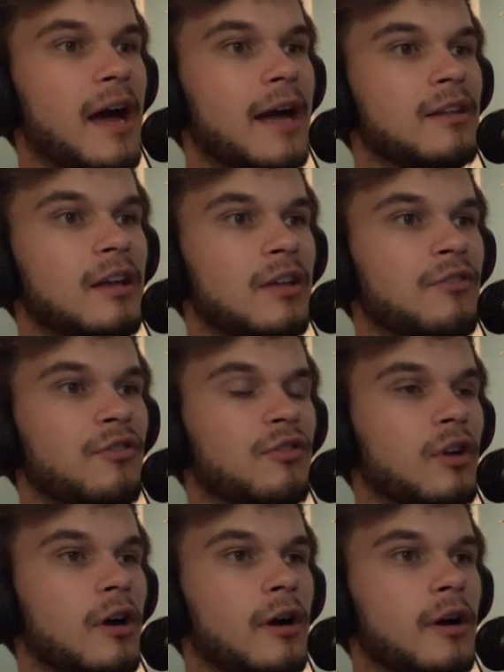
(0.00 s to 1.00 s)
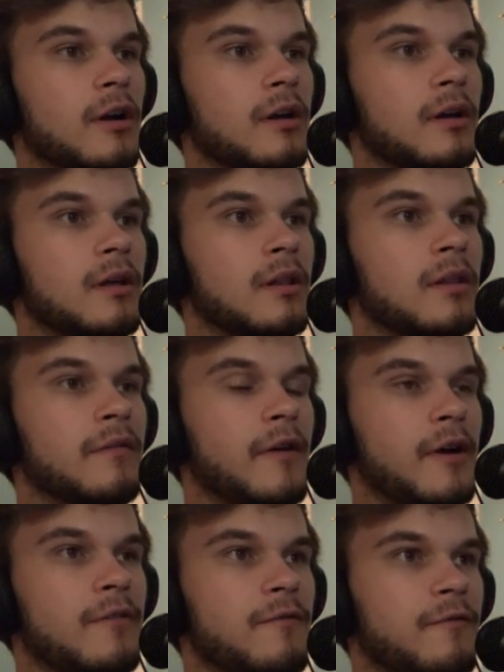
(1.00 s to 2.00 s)
I did start the
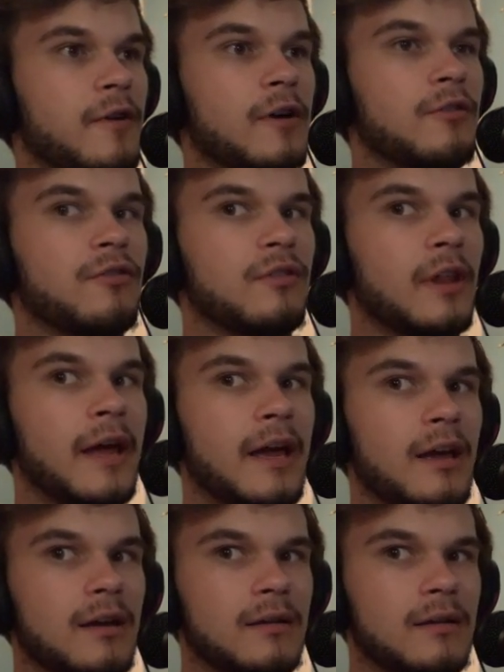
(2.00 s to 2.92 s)
very first, I